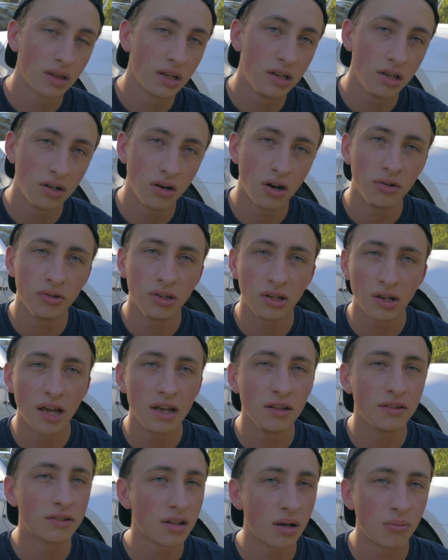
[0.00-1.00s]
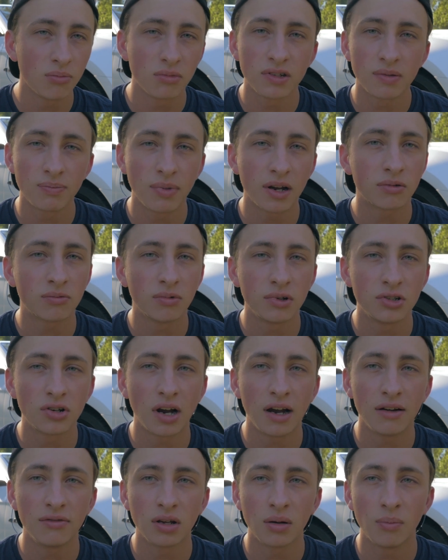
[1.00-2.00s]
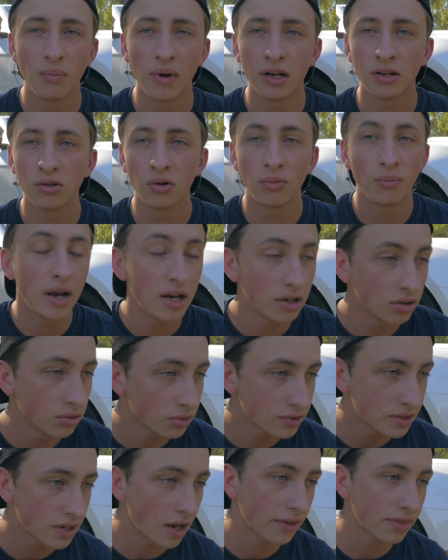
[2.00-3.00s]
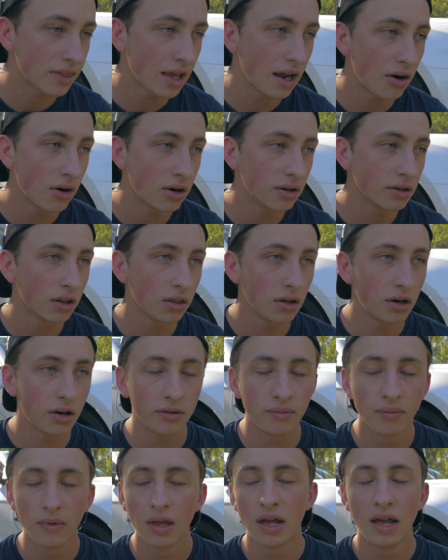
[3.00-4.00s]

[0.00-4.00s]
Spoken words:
you know, you gain some respect when driving a manual. Manual's not that hard to learn.